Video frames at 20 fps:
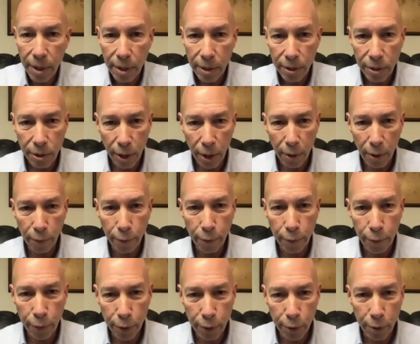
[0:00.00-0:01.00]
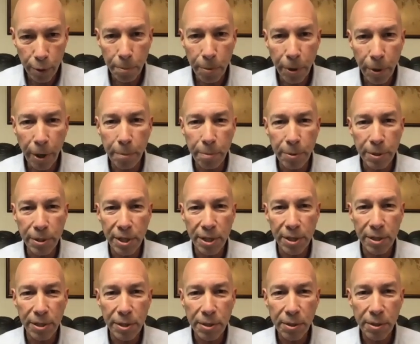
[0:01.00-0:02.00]
So for your
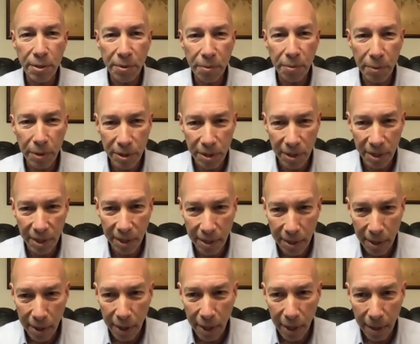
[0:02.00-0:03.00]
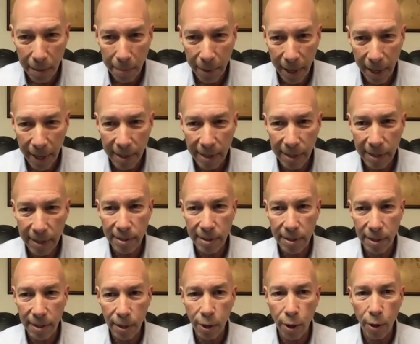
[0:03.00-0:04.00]
purposes, what you need to think about is
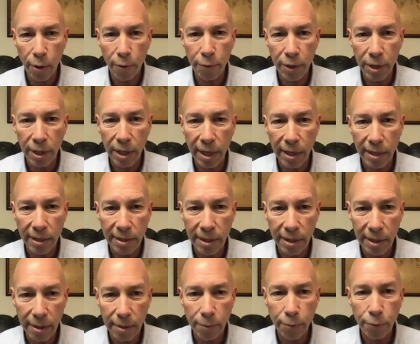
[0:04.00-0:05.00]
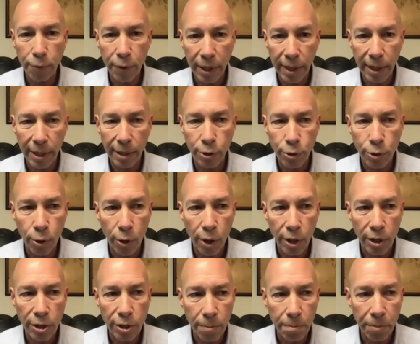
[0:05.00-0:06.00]
the COVID-19 financial
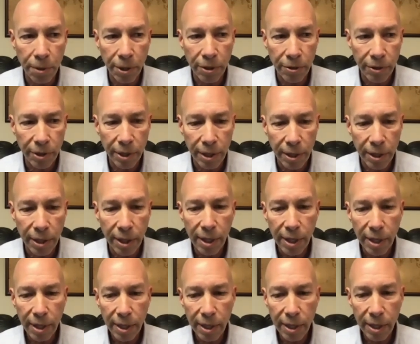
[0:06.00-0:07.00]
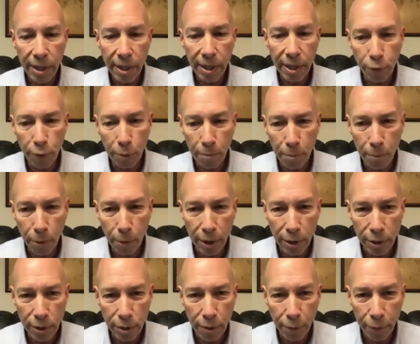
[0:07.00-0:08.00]
hardship period is from
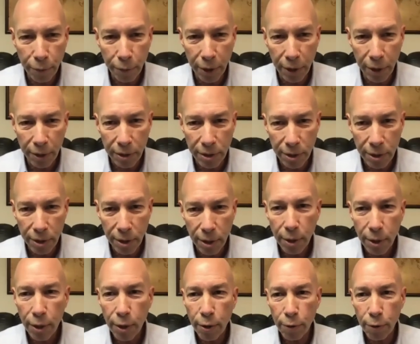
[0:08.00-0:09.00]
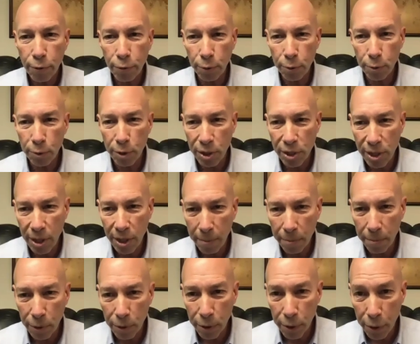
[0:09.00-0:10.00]
March the 1st through
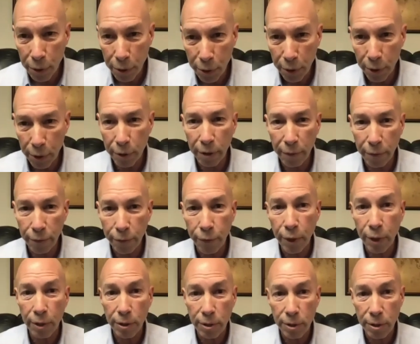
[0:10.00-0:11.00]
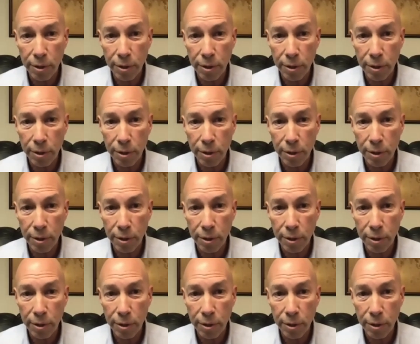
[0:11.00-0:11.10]
December the 31st.